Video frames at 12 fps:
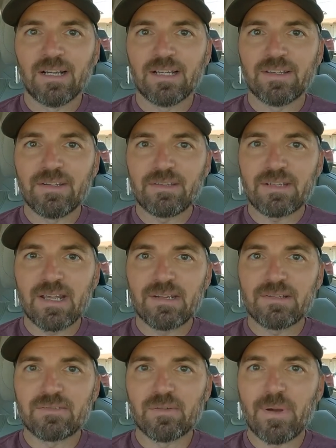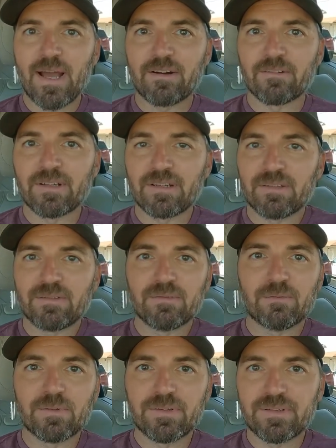In this case, the battery
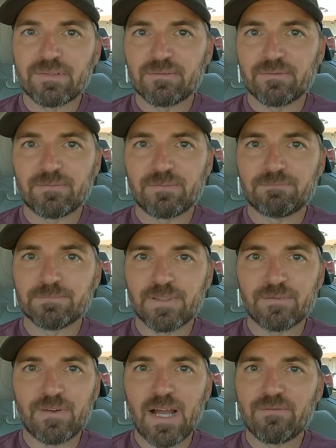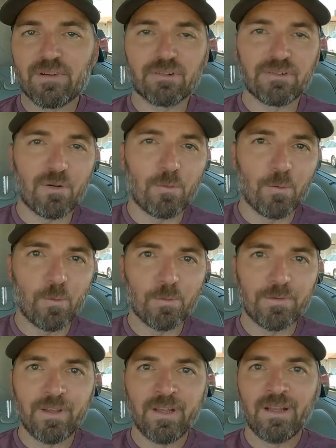was 5 years
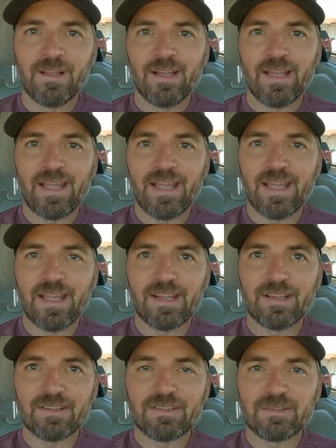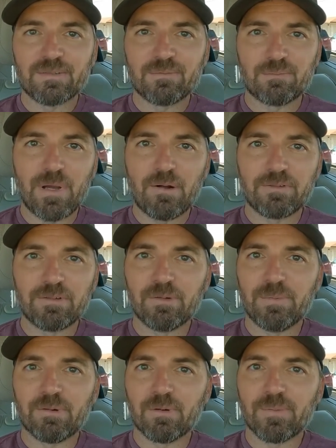old and about due to
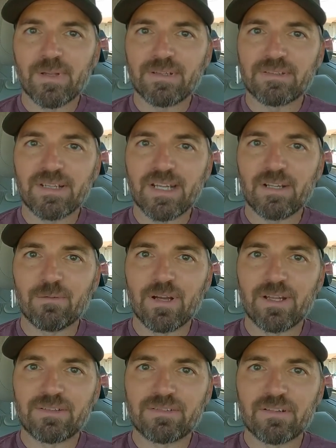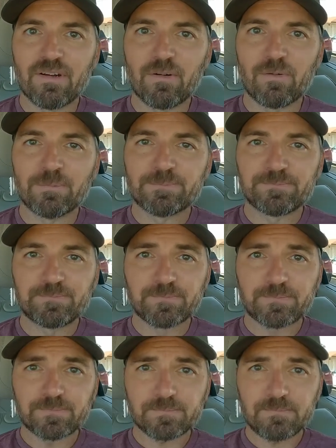be replaced anyway, so
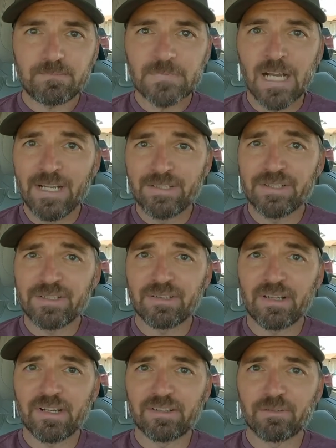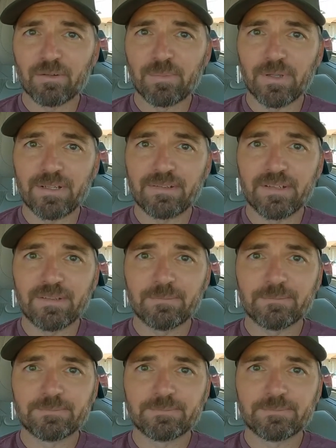I just decided to replace it.